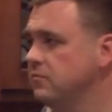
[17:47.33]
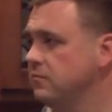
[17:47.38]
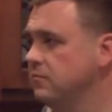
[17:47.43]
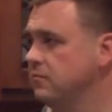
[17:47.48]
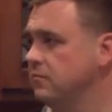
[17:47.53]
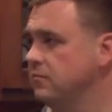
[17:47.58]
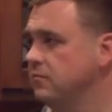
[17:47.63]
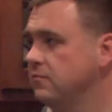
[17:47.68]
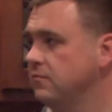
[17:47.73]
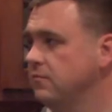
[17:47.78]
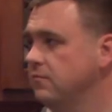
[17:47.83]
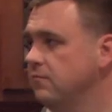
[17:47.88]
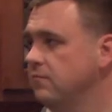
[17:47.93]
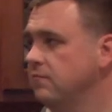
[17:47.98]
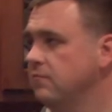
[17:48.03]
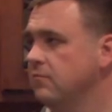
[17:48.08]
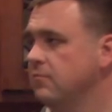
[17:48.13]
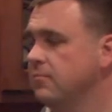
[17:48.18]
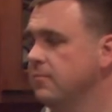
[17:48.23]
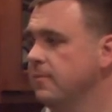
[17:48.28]

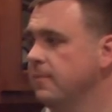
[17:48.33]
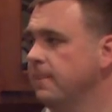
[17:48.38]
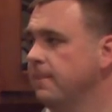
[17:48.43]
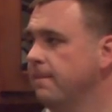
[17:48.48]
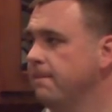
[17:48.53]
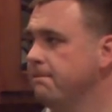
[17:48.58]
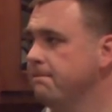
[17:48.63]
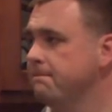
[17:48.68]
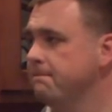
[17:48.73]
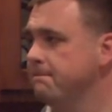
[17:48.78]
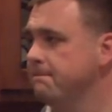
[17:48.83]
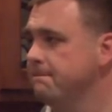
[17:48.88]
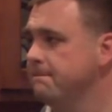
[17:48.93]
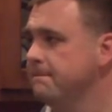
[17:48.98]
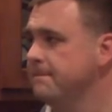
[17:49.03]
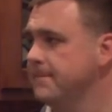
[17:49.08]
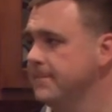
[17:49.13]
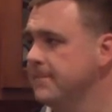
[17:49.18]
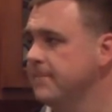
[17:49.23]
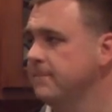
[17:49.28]

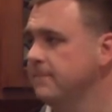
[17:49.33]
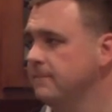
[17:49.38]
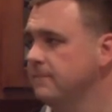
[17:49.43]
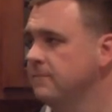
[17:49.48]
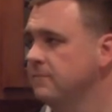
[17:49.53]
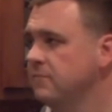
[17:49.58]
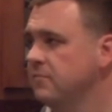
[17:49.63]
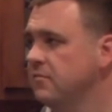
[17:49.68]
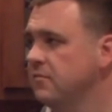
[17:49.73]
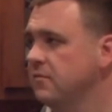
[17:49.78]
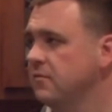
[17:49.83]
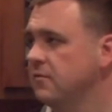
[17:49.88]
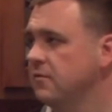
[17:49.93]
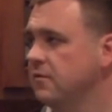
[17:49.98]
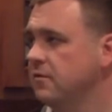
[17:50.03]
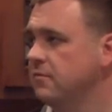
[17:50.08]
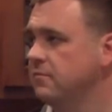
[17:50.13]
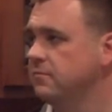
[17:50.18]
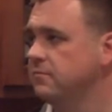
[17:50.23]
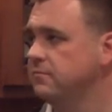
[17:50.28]

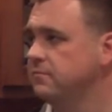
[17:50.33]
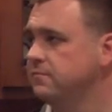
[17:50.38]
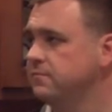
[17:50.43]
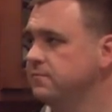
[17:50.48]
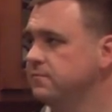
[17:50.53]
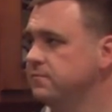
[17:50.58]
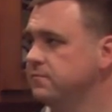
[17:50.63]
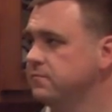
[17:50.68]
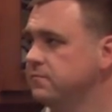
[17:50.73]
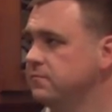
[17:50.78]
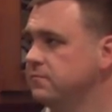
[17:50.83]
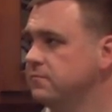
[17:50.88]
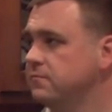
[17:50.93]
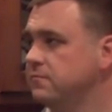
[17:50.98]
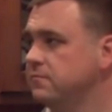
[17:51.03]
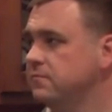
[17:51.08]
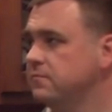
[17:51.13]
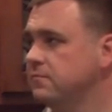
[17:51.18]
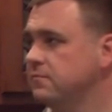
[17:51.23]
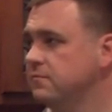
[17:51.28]

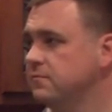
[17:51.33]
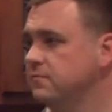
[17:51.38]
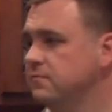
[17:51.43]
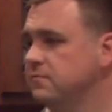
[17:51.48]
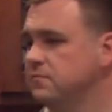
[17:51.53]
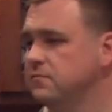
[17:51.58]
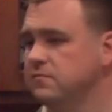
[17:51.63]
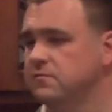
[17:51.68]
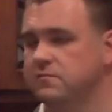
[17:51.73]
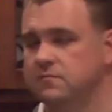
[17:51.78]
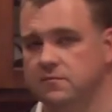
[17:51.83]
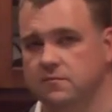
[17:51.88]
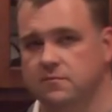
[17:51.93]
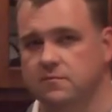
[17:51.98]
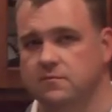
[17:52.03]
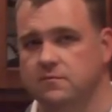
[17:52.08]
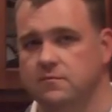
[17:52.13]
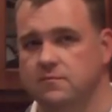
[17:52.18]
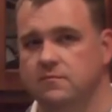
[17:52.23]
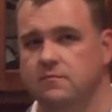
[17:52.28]

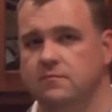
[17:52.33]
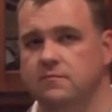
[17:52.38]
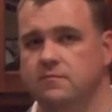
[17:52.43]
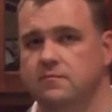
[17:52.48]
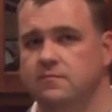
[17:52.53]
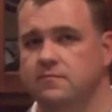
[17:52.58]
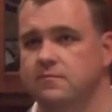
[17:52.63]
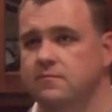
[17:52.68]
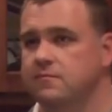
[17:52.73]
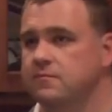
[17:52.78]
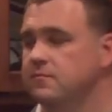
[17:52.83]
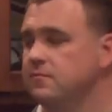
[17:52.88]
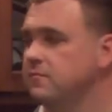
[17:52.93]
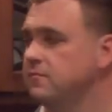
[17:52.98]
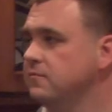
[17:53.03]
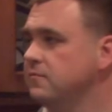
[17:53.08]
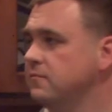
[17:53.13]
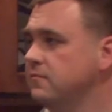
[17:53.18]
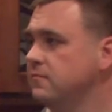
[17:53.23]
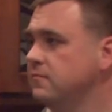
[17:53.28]

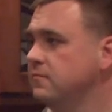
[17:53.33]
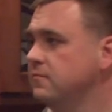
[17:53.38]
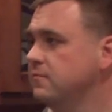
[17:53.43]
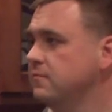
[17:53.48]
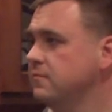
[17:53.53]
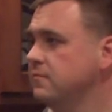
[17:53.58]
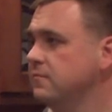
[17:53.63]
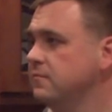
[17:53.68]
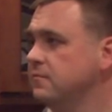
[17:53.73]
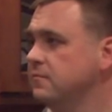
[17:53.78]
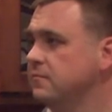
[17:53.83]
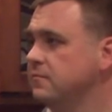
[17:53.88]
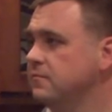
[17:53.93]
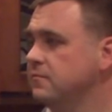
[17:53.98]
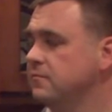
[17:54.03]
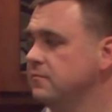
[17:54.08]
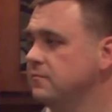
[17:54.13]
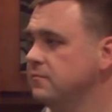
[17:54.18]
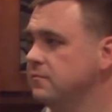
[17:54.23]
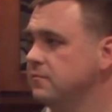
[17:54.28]

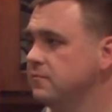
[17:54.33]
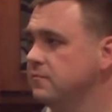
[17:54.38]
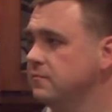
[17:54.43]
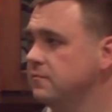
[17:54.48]
(not speaking)